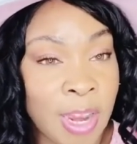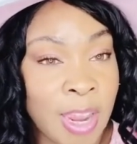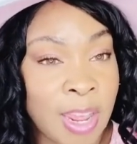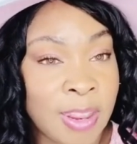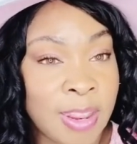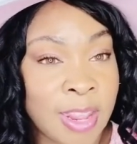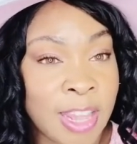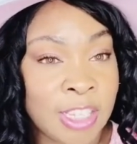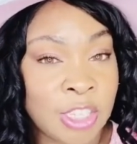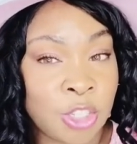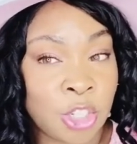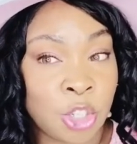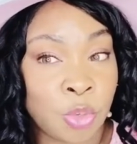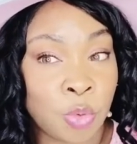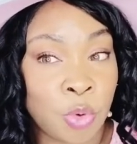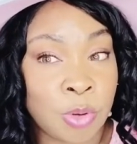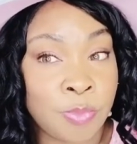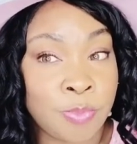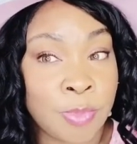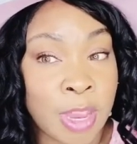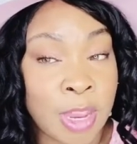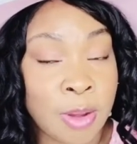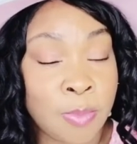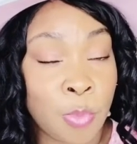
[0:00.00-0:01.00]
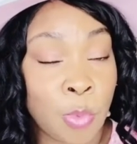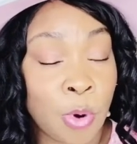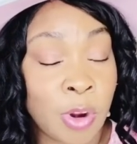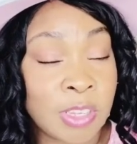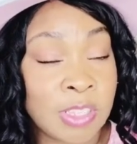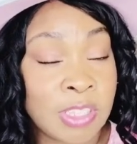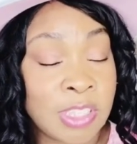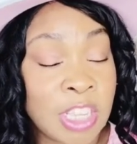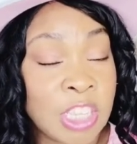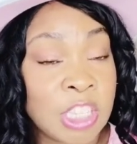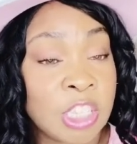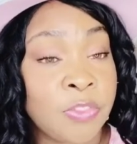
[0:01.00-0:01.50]
and that's just what made more
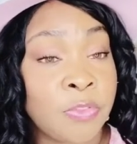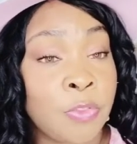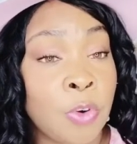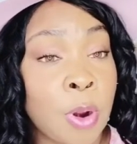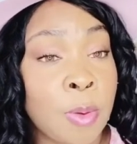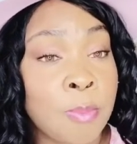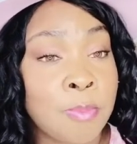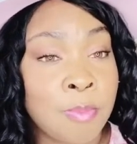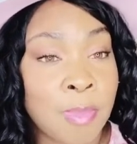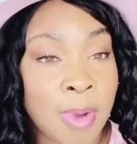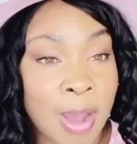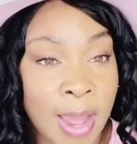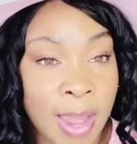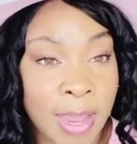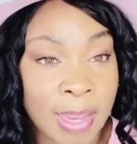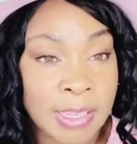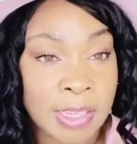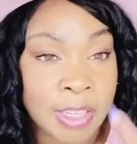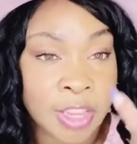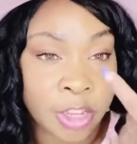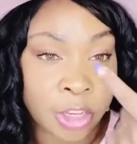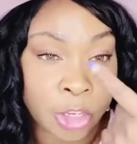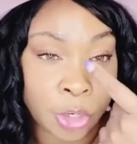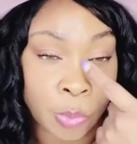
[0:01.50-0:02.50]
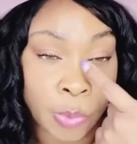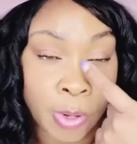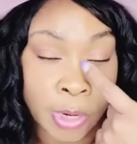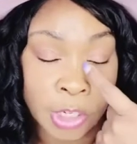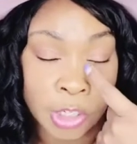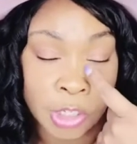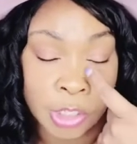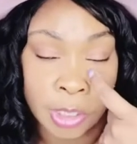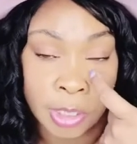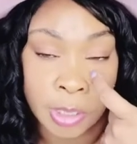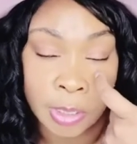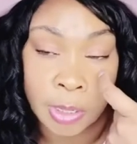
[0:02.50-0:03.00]
sense for my
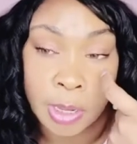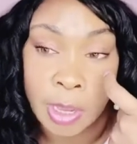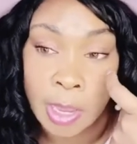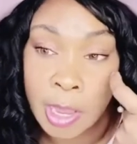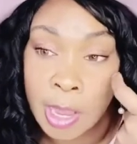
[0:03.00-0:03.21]
situation.